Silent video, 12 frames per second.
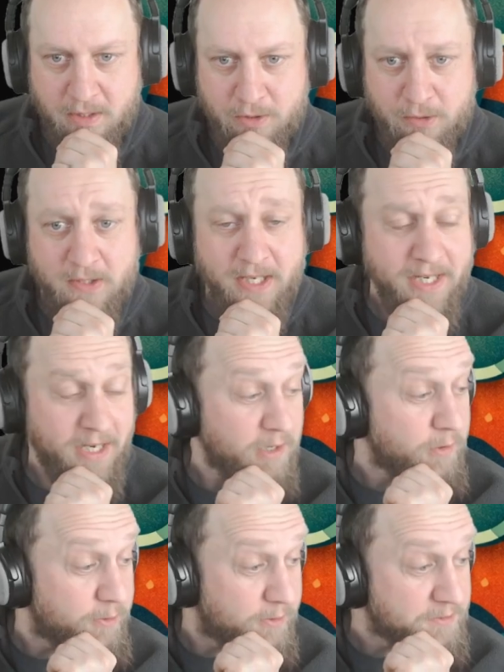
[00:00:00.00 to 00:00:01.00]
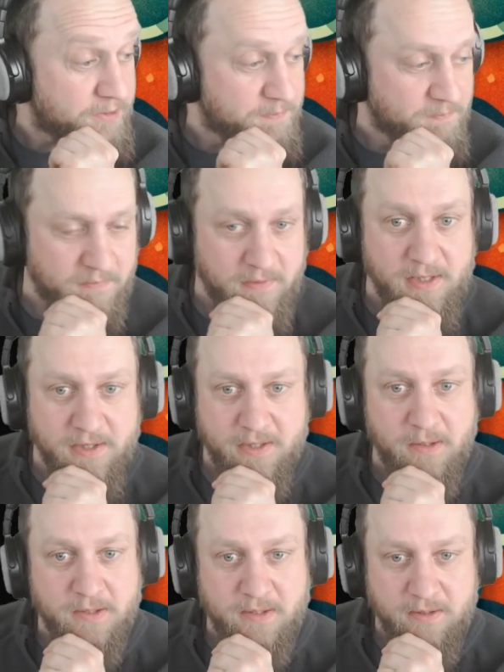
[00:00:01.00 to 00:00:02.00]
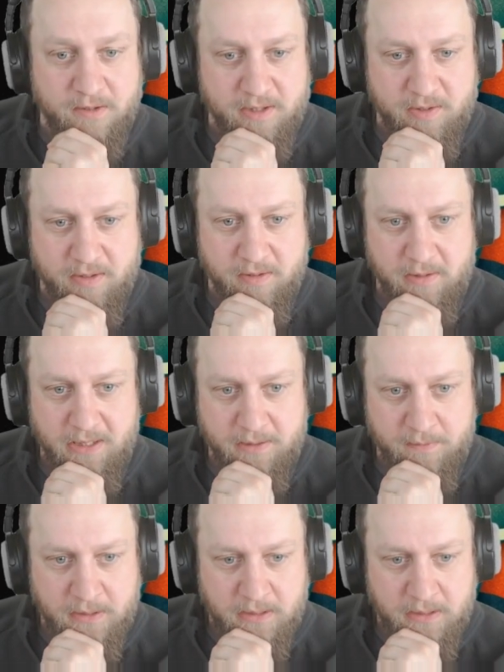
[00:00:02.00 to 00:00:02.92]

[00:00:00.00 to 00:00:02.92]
Today I learned. That sounds interesting, right?